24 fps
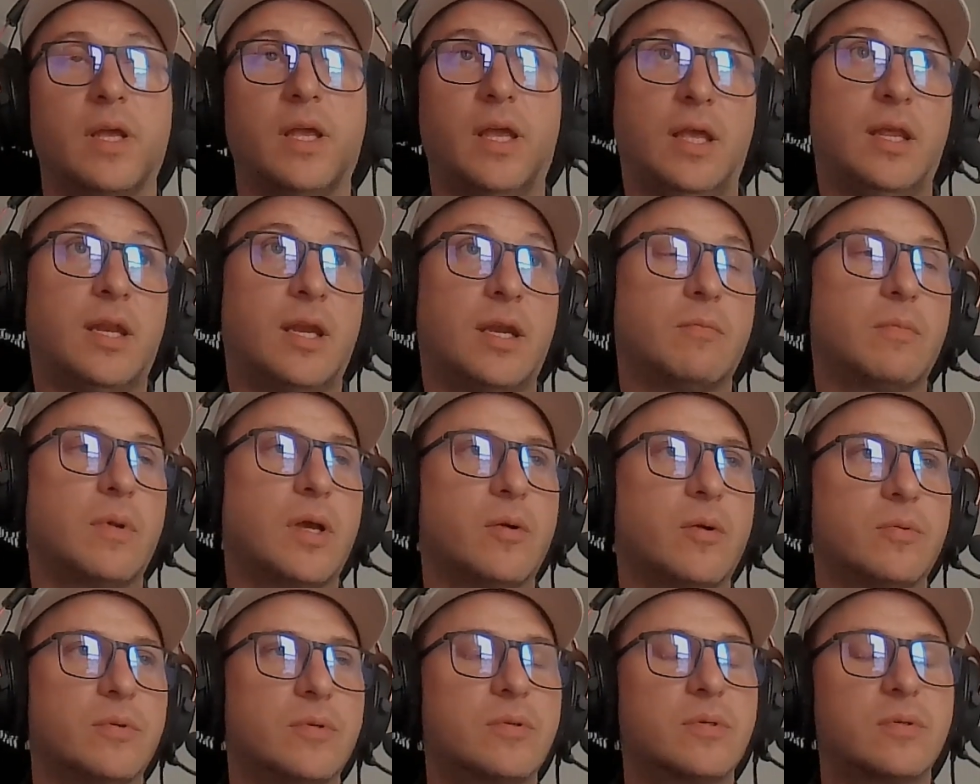and
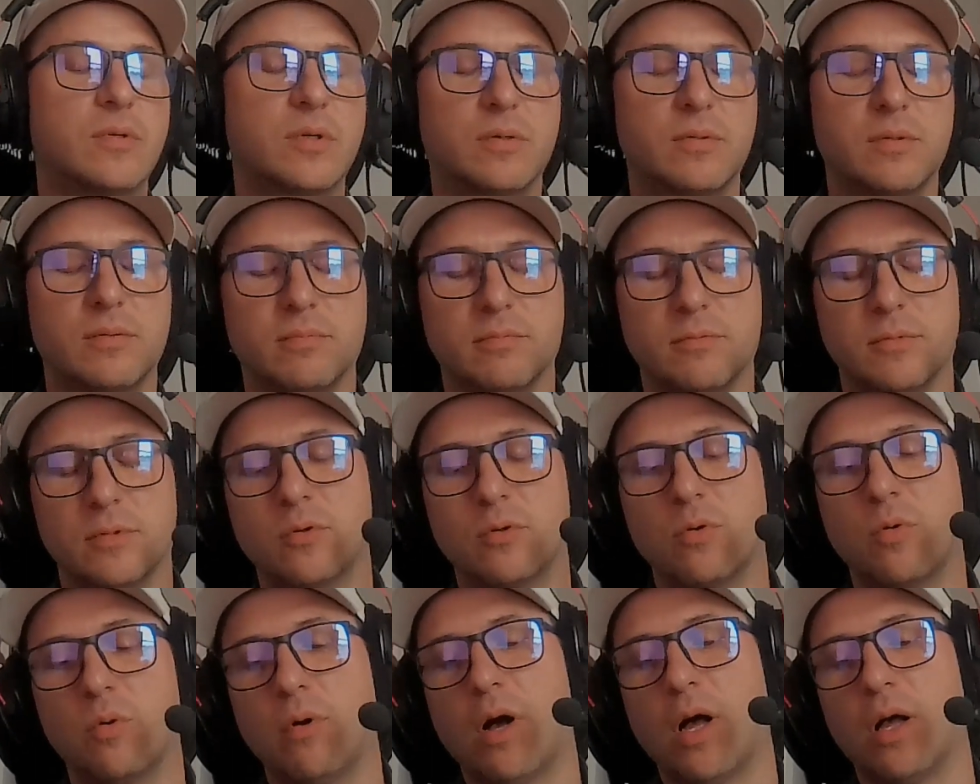I would
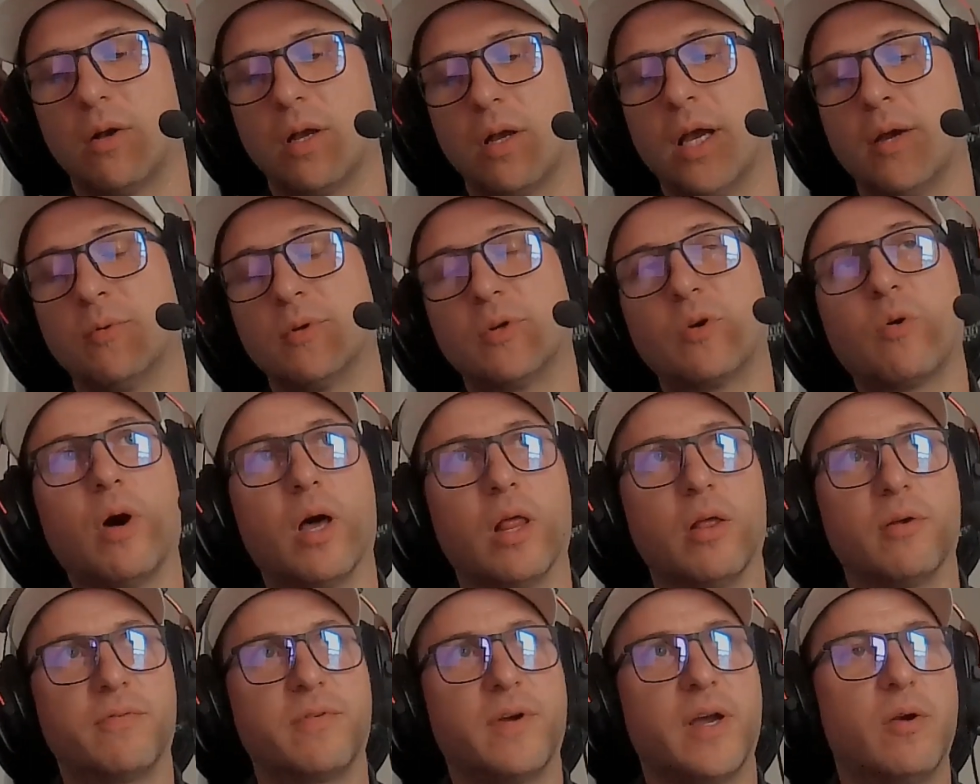
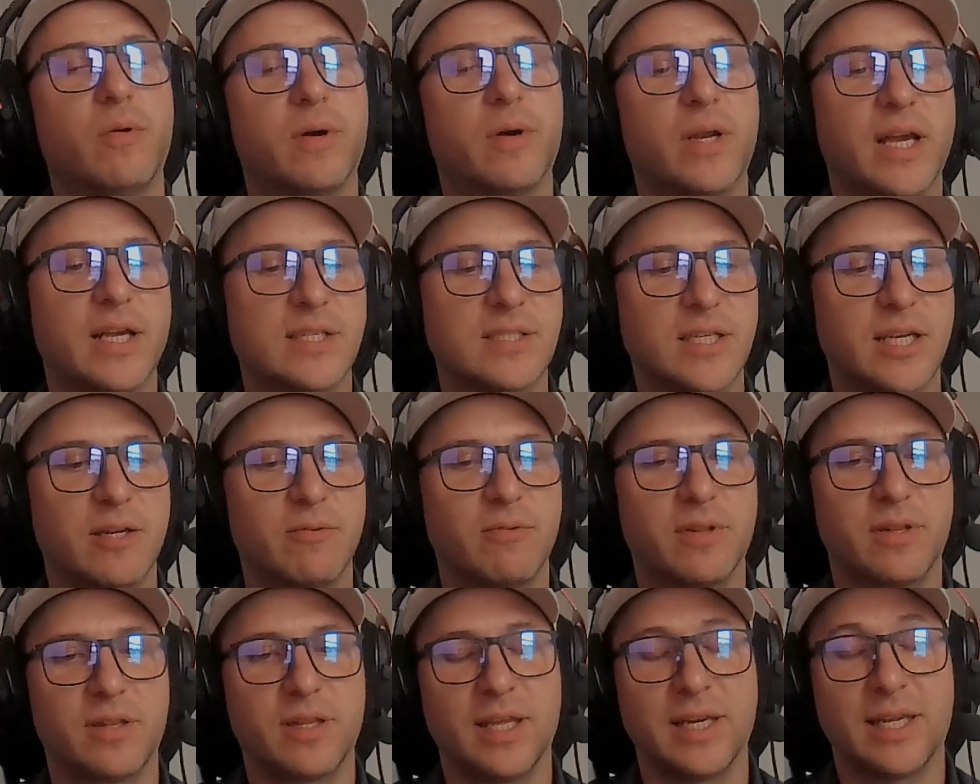qualify what I said
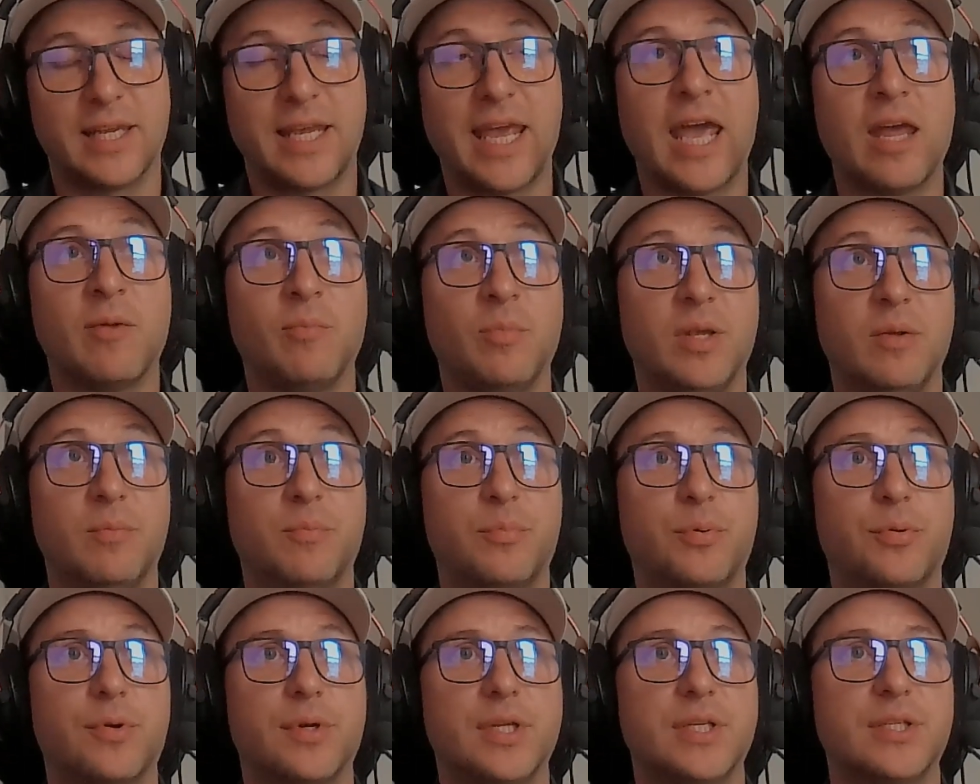with it can be
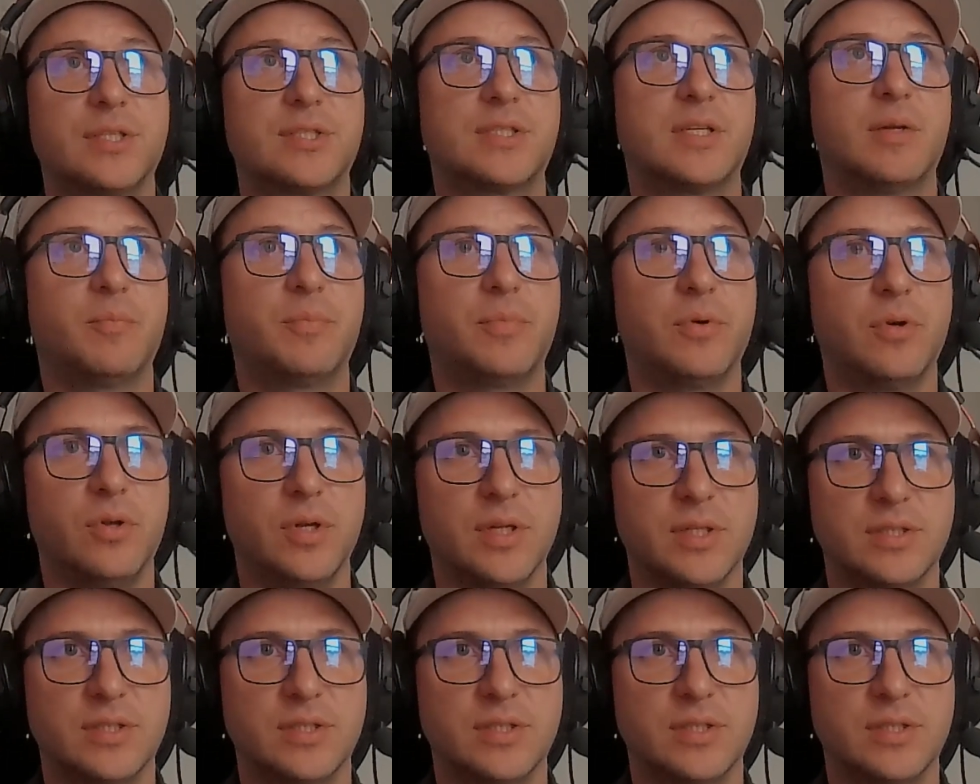pretty simple.